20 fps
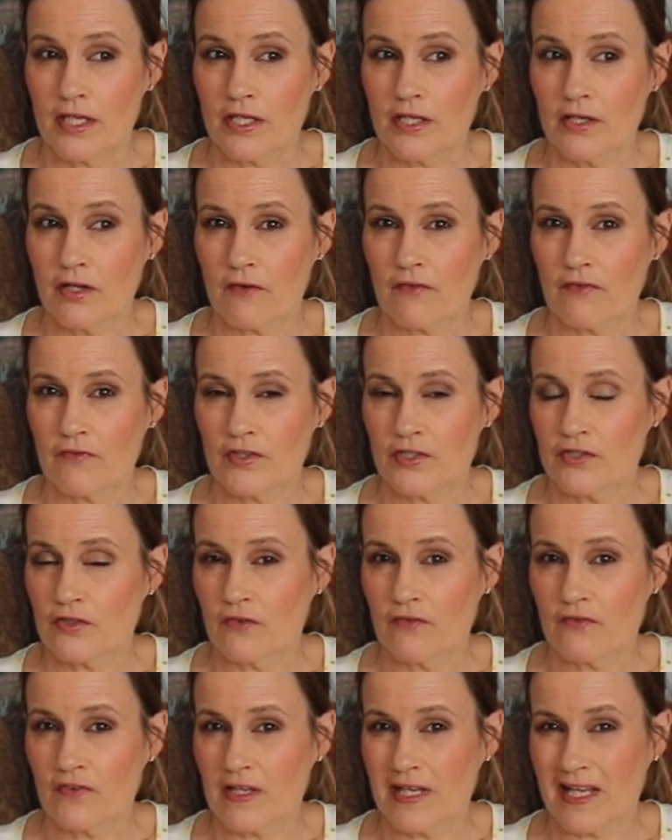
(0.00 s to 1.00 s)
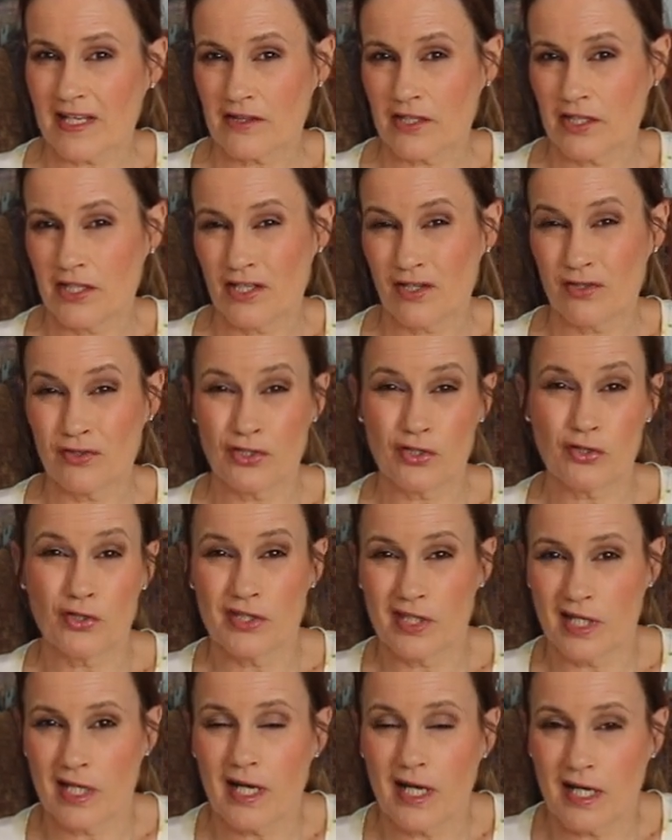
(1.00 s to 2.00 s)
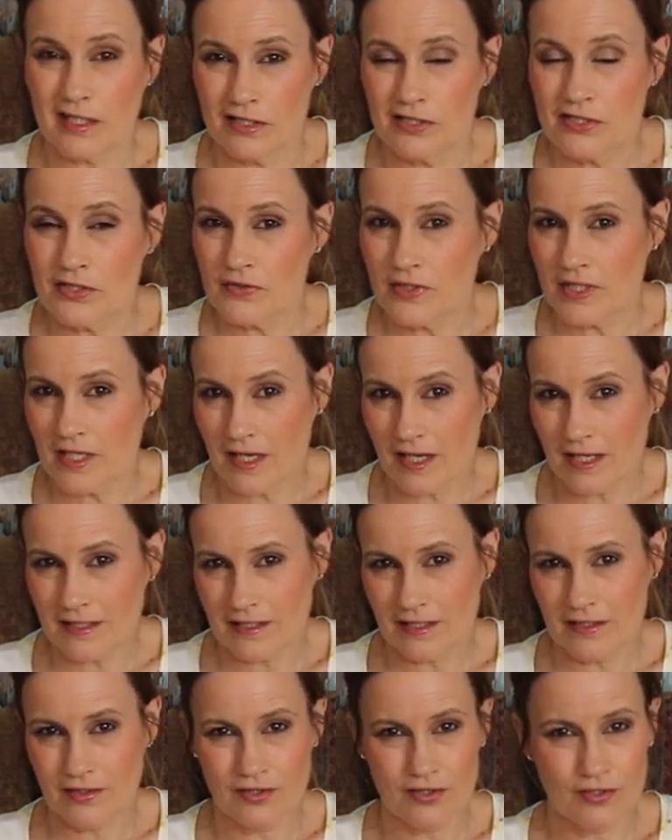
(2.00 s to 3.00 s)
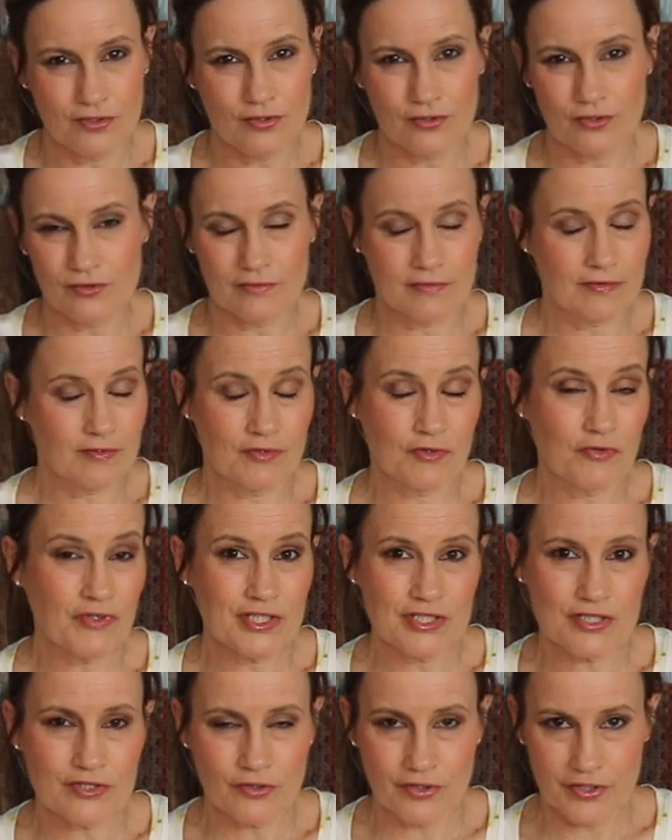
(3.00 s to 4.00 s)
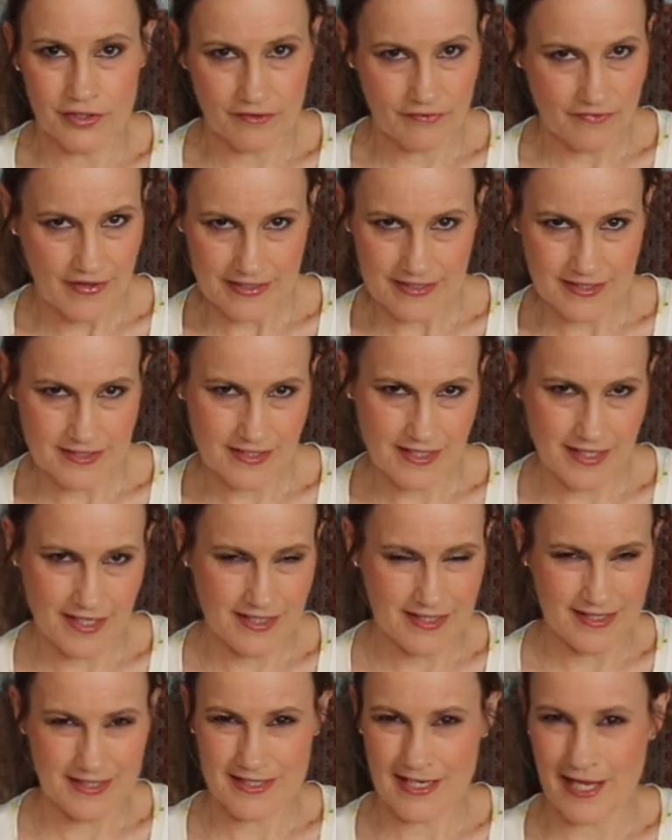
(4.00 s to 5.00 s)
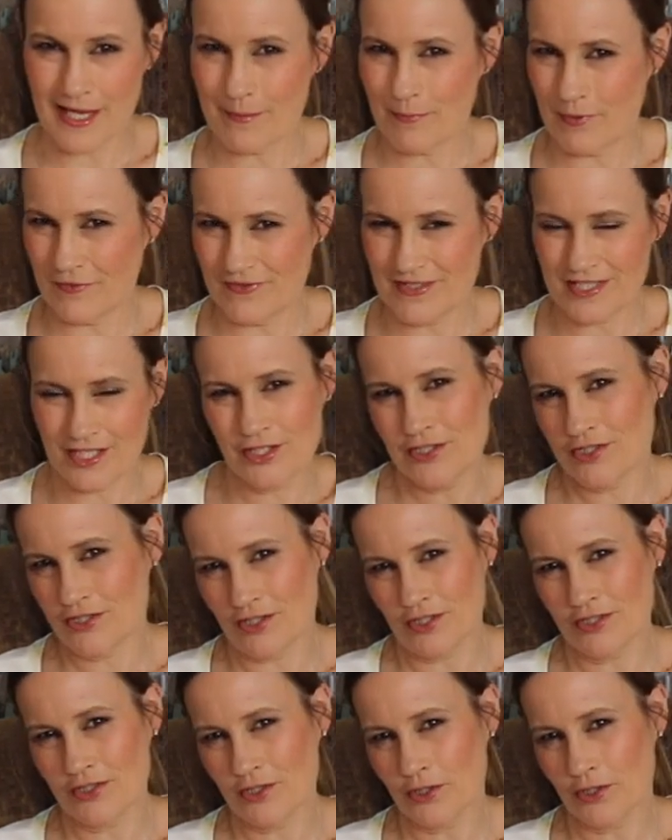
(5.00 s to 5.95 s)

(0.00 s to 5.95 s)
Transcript: you don't feel like you're going to go in the garden and do the gardening or go and creosote in the fence in type of t-shirt.